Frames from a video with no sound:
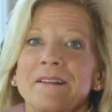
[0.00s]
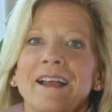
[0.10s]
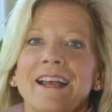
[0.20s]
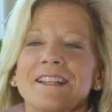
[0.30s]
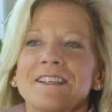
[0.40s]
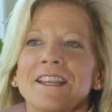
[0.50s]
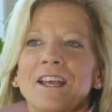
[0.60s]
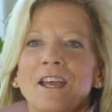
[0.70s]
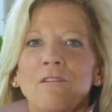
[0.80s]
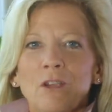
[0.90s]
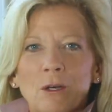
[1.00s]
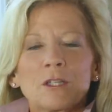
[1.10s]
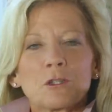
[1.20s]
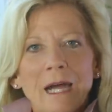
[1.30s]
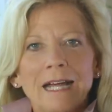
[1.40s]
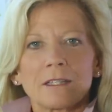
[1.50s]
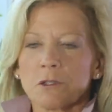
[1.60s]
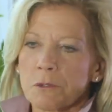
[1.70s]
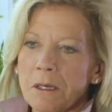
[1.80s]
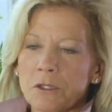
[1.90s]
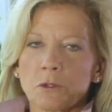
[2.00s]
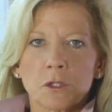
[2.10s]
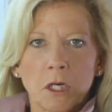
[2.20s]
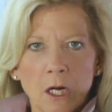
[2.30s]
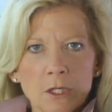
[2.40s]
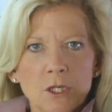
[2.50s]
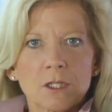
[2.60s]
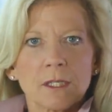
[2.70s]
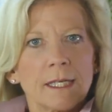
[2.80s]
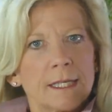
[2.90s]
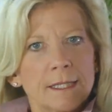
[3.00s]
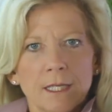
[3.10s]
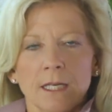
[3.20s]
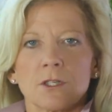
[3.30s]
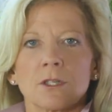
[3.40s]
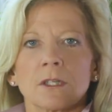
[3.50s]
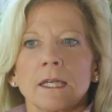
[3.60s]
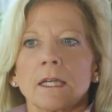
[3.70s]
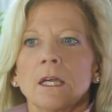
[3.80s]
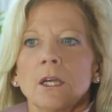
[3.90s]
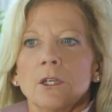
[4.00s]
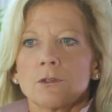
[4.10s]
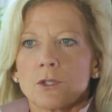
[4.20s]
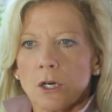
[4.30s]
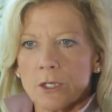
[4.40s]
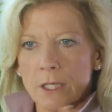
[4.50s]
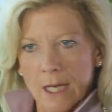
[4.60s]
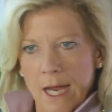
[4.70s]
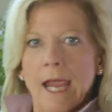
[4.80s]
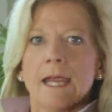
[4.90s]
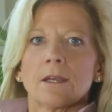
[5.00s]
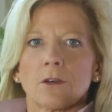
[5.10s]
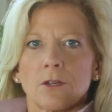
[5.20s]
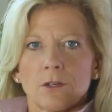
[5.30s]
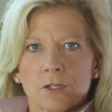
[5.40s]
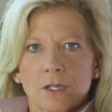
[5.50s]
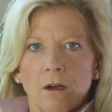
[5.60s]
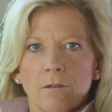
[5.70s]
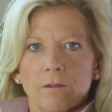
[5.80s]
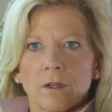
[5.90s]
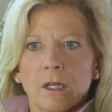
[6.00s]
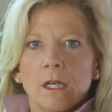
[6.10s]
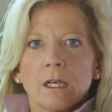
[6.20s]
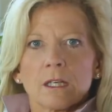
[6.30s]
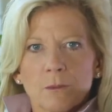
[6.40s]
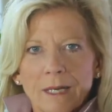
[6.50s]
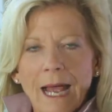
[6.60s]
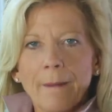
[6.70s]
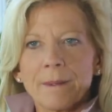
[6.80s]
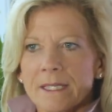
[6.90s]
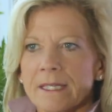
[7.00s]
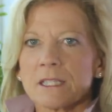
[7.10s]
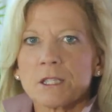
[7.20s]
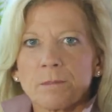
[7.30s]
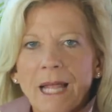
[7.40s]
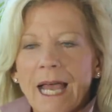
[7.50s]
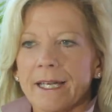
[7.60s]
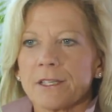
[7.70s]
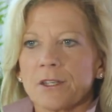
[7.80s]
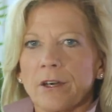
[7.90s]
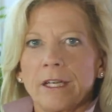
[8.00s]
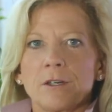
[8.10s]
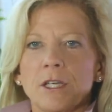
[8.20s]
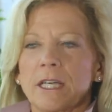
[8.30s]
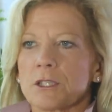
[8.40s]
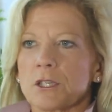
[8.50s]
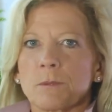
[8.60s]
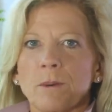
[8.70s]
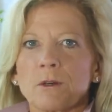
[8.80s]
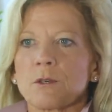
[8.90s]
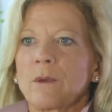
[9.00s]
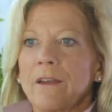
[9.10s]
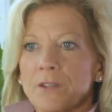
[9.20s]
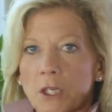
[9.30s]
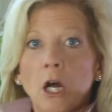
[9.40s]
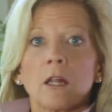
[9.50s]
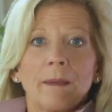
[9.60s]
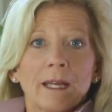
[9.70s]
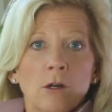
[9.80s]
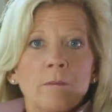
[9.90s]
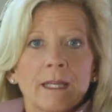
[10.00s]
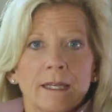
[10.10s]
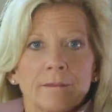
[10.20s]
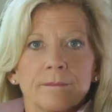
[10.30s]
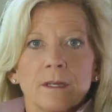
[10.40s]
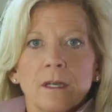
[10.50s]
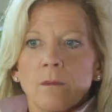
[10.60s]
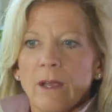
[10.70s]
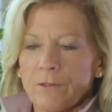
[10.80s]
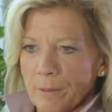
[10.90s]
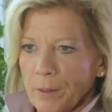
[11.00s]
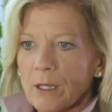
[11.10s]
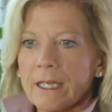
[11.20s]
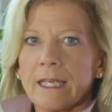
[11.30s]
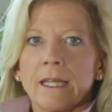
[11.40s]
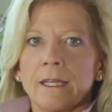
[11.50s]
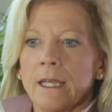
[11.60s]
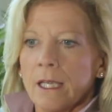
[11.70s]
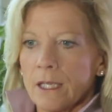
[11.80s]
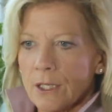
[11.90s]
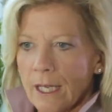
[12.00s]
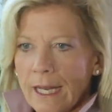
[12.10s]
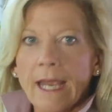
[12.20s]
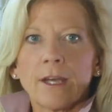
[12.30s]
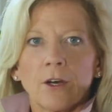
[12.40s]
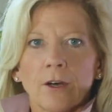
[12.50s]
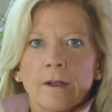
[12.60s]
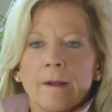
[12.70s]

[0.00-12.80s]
And if you contract those muscles consciously and intentionally, you start to anchor yourself. Because what happens in the splat is our energy gets dispersed and we have to call it back home again. We have to pull it in and anchor.